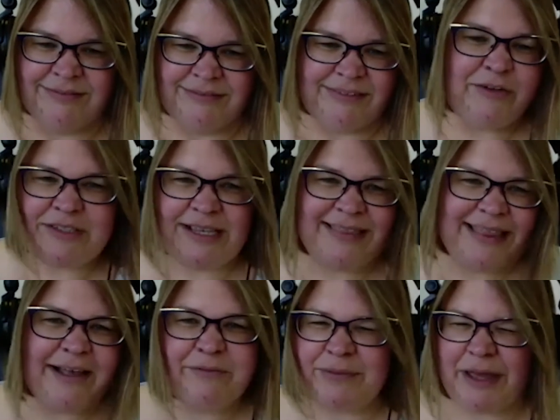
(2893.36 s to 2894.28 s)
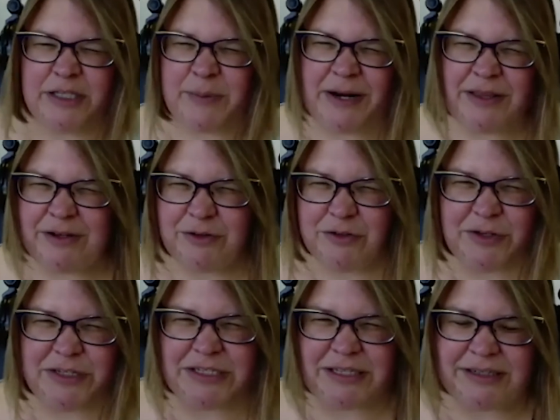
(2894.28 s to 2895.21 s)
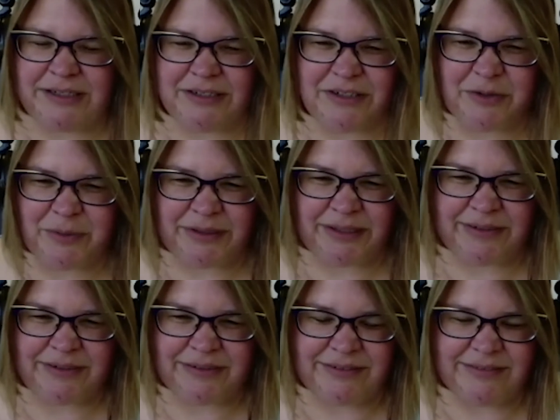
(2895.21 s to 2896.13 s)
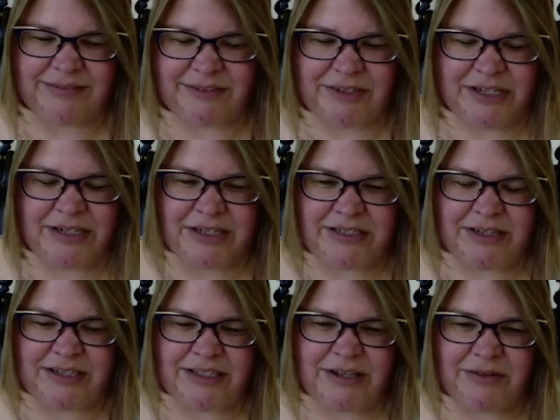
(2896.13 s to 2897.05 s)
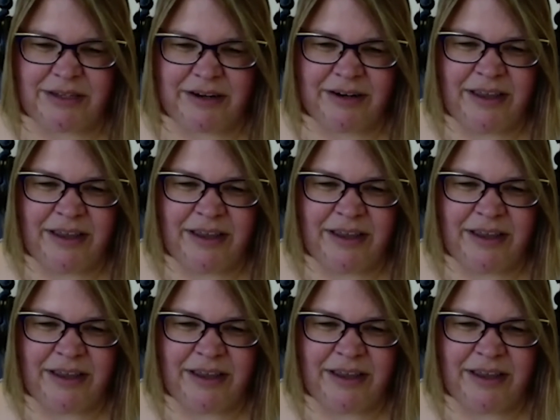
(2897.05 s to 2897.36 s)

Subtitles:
You see that's been in the news recently too, where the statistics out there.